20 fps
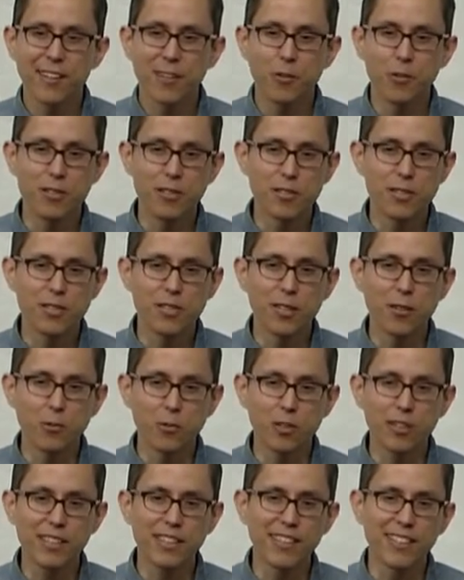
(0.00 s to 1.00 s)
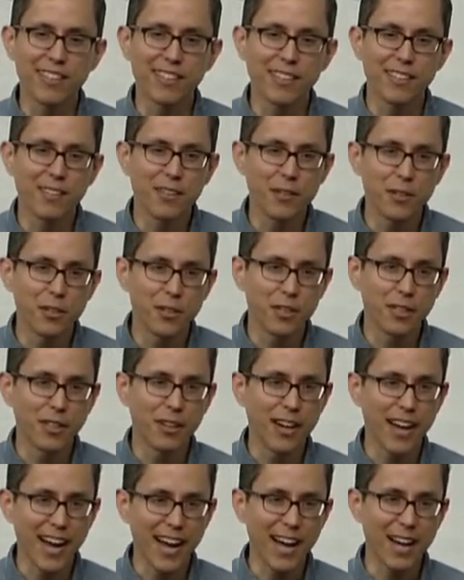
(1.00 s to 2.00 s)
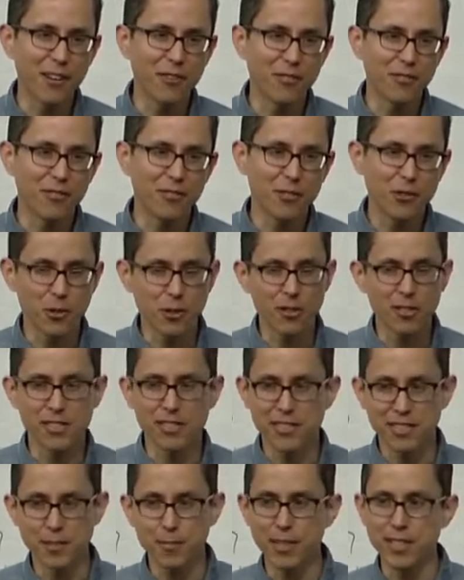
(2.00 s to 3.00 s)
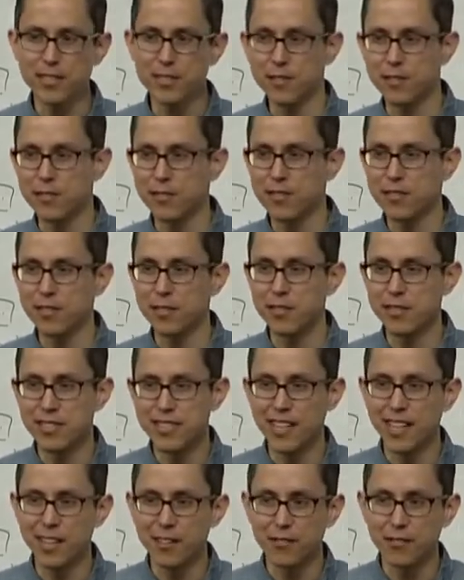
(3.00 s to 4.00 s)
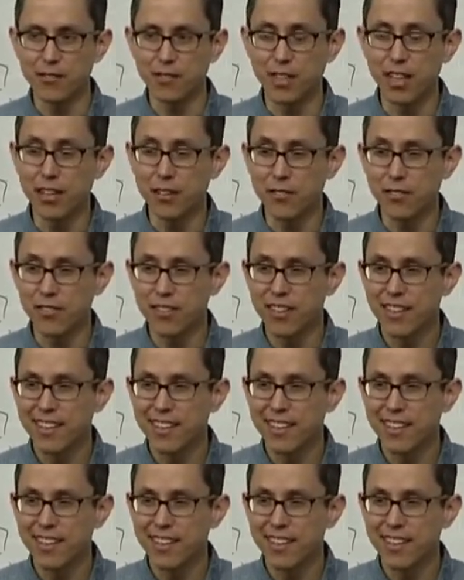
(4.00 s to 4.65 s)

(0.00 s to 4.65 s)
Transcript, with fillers: When you start working, you no longer have quarters and semesters. You just have life.